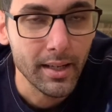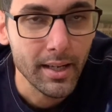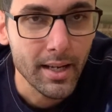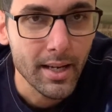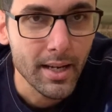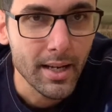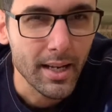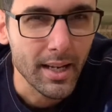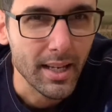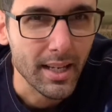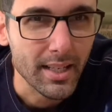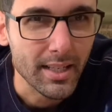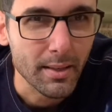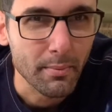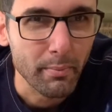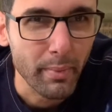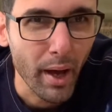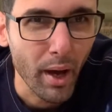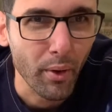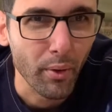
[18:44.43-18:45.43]
is
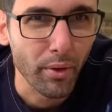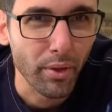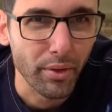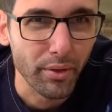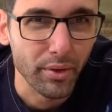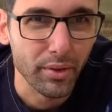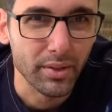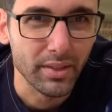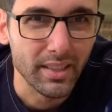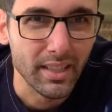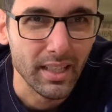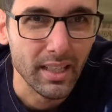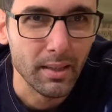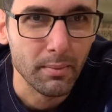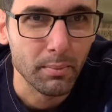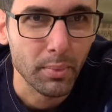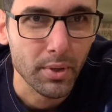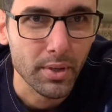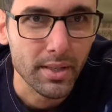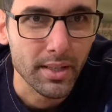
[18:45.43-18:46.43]
about 13%,
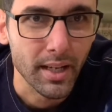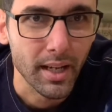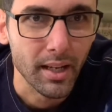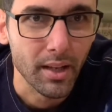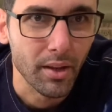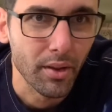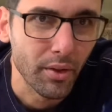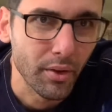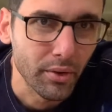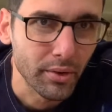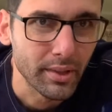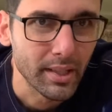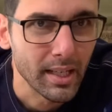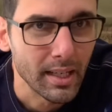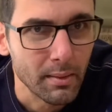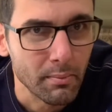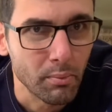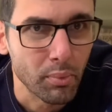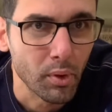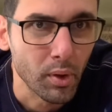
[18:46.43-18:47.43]

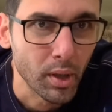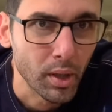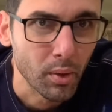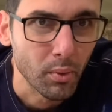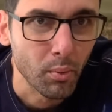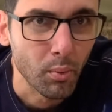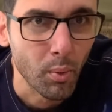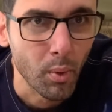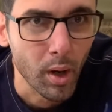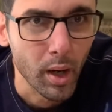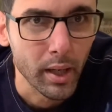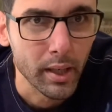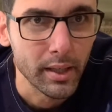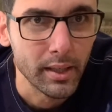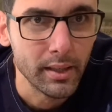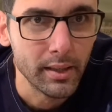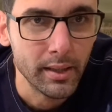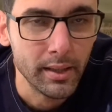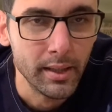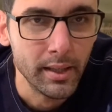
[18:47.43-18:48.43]
13.1,
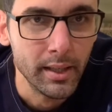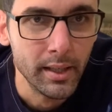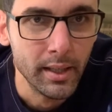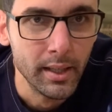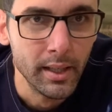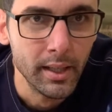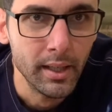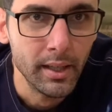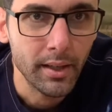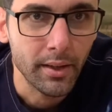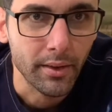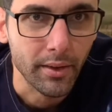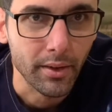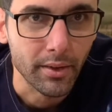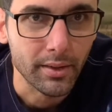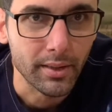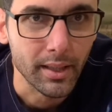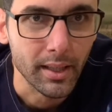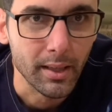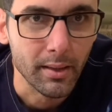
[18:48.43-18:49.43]

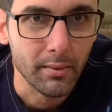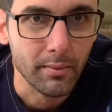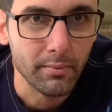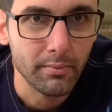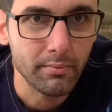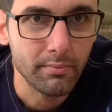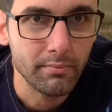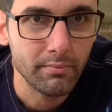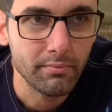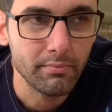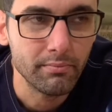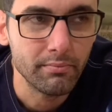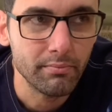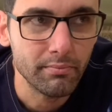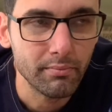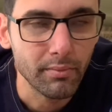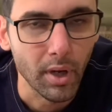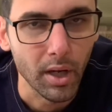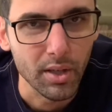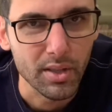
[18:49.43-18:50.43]
13,
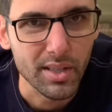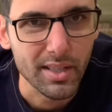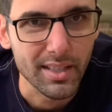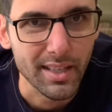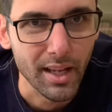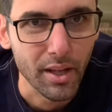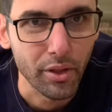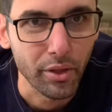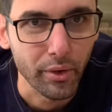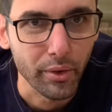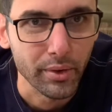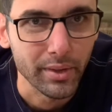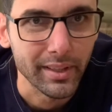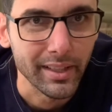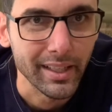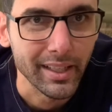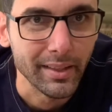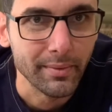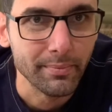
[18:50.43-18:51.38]
I'll just say 13,